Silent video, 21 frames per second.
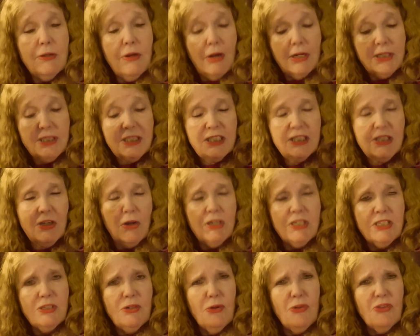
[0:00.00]

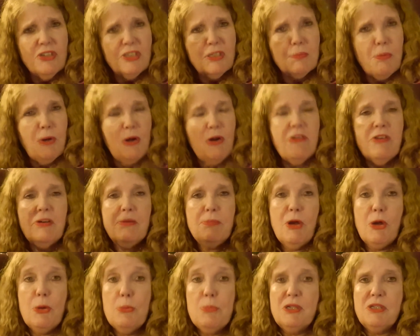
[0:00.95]
decided on the spur of the
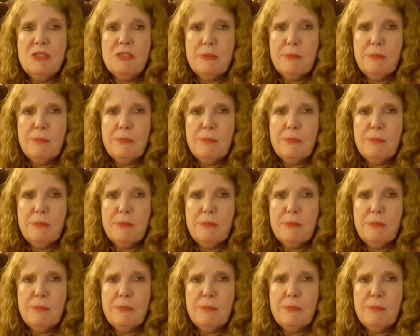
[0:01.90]
moment to